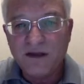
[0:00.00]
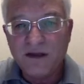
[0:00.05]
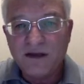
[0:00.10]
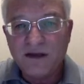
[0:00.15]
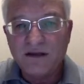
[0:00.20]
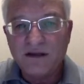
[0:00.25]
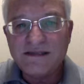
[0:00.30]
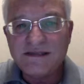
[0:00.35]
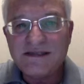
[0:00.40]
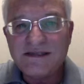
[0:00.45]

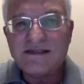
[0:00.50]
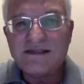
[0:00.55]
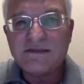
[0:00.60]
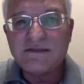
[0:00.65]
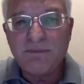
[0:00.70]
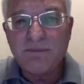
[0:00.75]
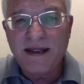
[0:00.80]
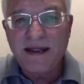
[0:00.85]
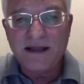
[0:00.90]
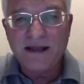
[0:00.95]
Now let's
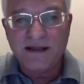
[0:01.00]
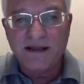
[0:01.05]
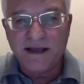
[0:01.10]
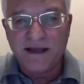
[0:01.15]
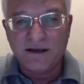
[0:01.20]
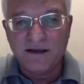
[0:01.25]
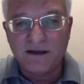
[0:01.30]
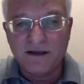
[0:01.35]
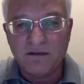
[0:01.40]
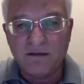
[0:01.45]
expand that
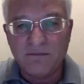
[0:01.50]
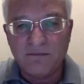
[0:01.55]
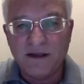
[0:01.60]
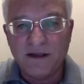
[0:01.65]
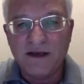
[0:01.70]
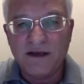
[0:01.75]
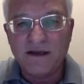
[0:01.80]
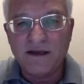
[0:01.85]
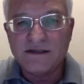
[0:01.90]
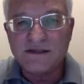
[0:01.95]
a little
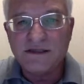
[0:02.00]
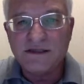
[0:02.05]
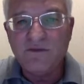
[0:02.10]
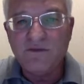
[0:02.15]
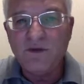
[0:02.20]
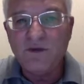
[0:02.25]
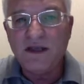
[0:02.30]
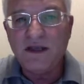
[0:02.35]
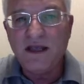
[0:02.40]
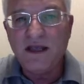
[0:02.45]
bit and see if
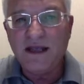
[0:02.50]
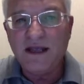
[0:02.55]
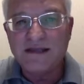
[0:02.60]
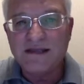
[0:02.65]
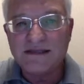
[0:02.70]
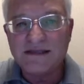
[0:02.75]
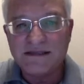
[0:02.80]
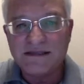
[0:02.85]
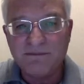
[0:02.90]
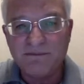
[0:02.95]
we can't
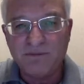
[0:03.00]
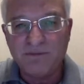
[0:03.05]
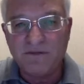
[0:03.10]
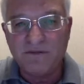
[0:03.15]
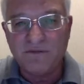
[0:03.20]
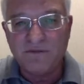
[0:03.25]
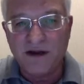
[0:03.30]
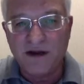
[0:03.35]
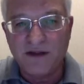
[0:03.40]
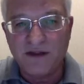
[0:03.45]

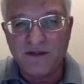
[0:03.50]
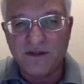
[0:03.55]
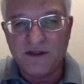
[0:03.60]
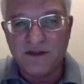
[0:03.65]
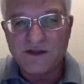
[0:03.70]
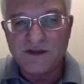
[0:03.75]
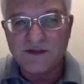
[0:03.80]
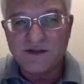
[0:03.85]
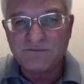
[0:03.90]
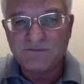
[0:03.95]
simplify
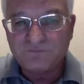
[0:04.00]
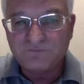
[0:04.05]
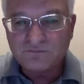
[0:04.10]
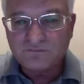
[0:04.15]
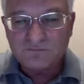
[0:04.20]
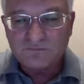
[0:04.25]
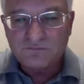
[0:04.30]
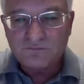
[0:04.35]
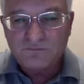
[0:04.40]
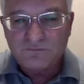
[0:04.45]
this.
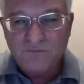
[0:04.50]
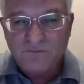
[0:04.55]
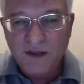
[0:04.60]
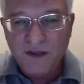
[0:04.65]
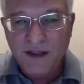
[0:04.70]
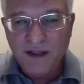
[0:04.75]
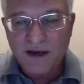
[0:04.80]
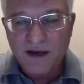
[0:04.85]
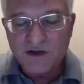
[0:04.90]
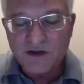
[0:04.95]

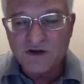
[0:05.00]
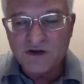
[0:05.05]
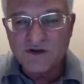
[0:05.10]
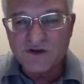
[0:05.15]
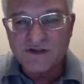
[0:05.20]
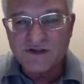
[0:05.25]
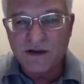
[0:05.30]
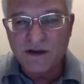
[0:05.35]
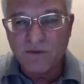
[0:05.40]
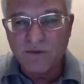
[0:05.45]
And it
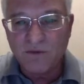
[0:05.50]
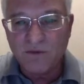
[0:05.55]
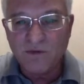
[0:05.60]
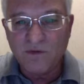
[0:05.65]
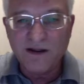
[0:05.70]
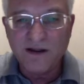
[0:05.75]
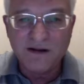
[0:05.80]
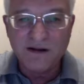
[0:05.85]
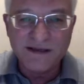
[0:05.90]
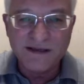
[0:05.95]
turns out we
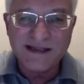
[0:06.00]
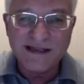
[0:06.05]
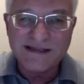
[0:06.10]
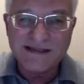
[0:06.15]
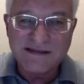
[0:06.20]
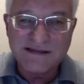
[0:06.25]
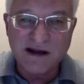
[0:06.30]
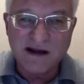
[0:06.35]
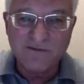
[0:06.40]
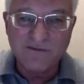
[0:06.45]
will. It
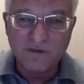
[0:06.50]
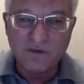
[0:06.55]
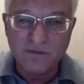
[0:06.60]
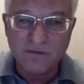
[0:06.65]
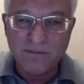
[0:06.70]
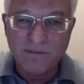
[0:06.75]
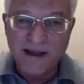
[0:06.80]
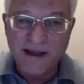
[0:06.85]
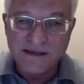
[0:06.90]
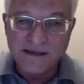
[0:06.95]
gets off to a
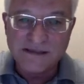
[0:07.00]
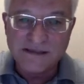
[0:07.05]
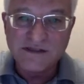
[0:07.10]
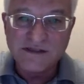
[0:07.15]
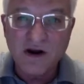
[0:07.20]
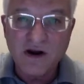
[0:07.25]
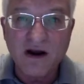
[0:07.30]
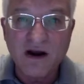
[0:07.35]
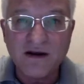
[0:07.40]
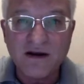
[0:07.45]
bad
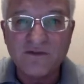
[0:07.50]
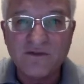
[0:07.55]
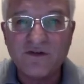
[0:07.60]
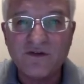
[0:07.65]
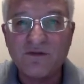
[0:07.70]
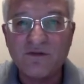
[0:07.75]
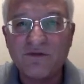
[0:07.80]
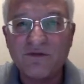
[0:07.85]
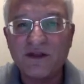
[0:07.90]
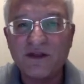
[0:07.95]
start if
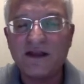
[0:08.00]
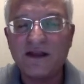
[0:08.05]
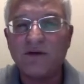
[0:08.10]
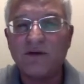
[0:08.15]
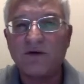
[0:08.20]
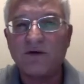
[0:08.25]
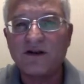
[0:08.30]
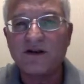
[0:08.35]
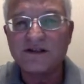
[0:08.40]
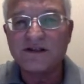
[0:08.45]
you're thinking
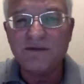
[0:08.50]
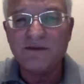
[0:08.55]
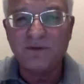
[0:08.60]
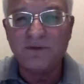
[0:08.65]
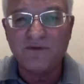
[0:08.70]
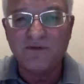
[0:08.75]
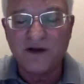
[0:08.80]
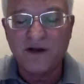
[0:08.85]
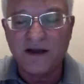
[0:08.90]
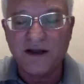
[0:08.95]
we're
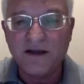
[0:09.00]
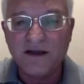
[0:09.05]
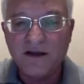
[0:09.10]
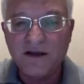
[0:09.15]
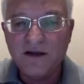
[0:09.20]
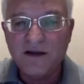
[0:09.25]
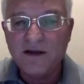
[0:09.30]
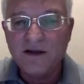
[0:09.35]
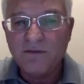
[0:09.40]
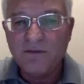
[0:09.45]
simplifying,
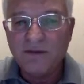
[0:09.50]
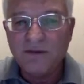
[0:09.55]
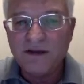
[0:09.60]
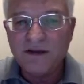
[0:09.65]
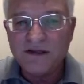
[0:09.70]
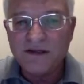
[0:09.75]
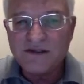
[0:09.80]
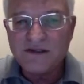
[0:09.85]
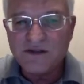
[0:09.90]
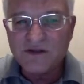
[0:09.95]
but
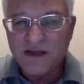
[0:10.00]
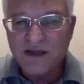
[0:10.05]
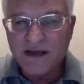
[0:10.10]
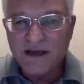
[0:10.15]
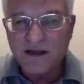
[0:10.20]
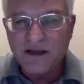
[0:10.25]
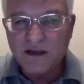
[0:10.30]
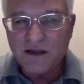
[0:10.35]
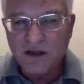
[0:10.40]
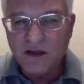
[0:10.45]
let's look at
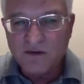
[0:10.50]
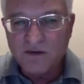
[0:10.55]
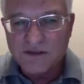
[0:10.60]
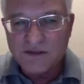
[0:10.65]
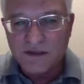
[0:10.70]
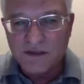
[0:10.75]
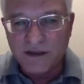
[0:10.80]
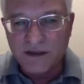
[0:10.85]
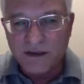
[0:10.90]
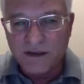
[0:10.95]
it
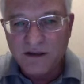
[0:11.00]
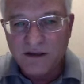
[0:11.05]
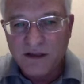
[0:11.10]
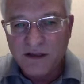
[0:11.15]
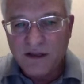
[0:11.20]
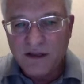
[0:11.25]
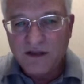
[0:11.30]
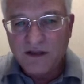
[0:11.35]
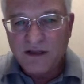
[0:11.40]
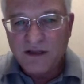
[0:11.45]
closely.
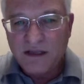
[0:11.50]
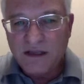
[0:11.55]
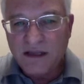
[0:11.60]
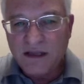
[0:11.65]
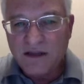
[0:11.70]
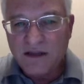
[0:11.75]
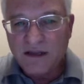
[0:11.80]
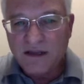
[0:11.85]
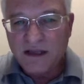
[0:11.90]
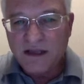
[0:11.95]

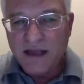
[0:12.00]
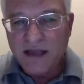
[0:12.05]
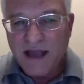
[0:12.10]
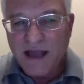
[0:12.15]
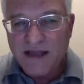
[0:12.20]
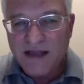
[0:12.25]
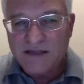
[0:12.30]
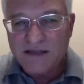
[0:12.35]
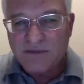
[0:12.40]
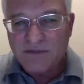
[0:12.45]
The
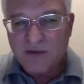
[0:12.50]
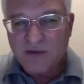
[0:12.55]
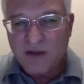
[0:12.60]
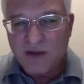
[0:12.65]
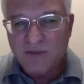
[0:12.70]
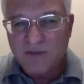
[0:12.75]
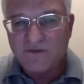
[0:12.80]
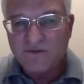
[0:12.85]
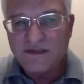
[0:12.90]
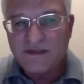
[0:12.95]
x
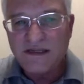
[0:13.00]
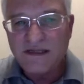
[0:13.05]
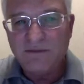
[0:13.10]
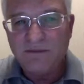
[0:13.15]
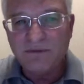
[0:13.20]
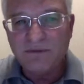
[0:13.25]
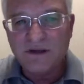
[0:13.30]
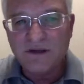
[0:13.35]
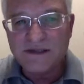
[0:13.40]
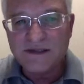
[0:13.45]
prime of t
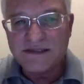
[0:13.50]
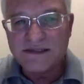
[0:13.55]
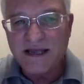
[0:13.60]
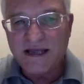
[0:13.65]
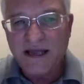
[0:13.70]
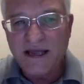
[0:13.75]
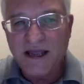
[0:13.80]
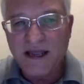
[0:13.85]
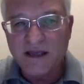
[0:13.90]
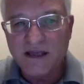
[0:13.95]
plus
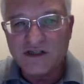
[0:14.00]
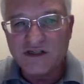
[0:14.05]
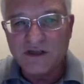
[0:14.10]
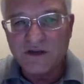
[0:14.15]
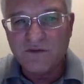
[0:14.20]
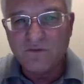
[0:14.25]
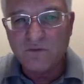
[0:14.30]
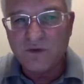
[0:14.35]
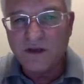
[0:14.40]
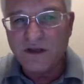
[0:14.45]
h,
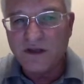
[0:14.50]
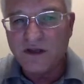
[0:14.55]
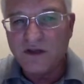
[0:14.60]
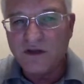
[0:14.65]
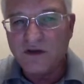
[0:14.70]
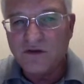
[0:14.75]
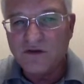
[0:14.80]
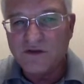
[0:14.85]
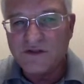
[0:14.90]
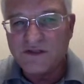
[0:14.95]
if we
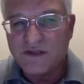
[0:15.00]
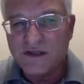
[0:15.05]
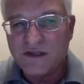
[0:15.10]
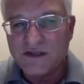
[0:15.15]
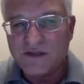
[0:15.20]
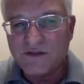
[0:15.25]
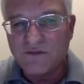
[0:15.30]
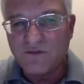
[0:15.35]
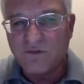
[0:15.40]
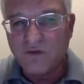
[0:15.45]
used
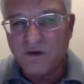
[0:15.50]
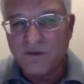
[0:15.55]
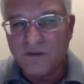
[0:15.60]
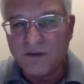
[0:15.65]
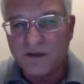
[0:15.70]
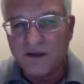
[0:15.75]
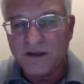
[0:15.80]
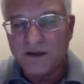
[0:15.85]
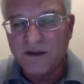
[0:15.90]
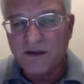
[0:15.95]
this
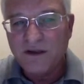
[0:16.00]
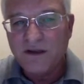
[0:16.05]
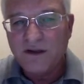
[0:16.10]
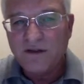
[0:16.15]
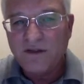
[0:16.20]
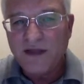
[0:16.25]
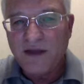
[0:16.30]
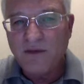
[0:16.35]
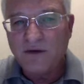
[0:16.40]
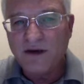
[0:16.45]
formula,
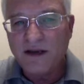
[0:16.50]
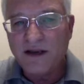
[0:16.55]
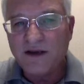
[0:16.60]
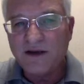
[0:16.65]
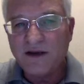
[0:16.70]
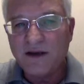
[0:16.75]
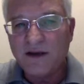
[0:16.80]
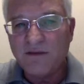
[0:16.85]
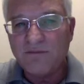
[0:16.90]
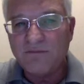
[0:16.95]
that would
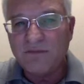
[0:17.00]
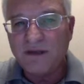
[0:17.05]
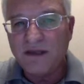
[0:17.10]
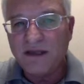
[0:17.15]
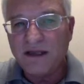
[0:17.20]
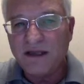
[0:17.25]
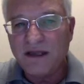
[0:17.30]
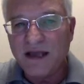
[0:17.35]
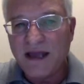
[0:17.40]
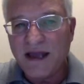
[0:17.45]
end up
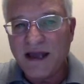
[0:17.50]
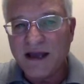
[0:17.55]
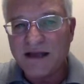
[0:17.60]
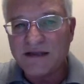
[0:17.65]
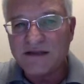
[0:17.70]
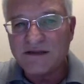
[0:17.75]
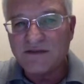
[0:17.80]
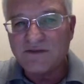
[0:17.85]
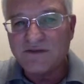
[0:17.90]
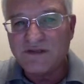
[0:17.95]
being
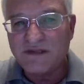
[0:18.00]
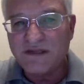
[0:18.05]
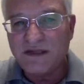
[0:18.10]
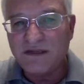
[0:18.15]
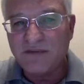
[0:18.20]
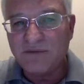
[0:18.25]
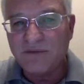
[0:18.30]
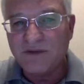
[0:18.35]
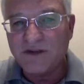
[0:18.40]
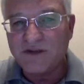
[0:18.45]
x of
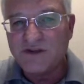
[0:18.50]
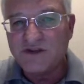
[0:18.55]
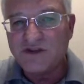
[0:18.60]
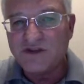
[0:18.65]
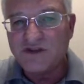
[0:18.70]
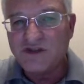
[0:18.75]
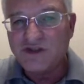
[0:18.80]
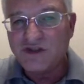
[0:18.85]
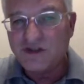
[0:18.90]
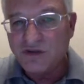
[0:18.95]
t plus
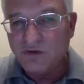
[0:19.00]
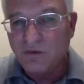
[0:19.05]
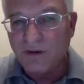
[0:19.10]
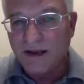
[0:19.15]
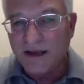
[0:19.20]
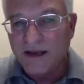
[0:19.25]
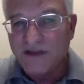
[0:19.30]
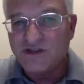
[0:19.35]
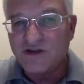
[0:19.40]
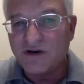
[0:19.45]

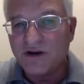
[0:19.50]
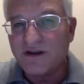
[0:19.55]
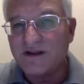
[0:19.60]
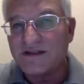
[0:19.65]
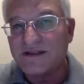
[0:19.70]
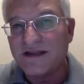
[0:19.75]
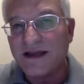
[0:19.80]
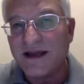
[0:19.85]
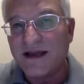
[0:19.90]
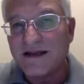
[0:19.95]
2h, or you
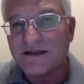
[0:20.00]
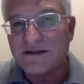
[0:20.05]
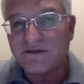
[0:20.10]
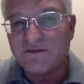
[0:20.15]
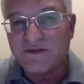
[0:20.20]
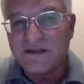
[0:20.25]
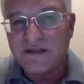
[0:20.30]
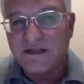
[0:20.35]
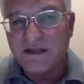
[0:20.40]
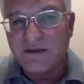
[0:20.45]
could say x
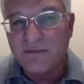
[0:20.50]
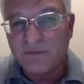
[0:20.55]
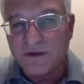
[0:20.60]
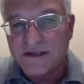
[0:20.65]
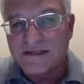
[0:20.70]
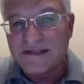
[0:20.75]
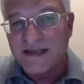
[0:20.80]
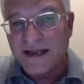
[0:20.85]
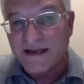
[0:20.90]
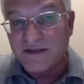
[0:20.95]
of t
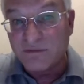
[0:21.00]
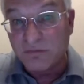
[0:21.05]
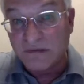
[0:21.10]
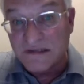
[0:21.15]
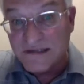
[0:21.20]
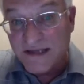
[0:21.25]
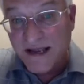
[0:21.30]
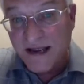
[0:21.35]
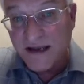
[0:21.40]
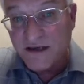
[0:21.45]
plus
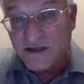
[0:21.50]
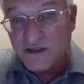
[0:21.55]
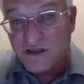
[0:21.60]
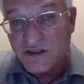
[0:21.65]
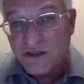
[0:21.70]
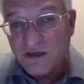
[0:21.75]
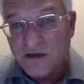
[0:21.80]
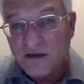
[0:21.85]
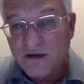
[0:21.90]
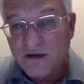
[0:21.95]
h,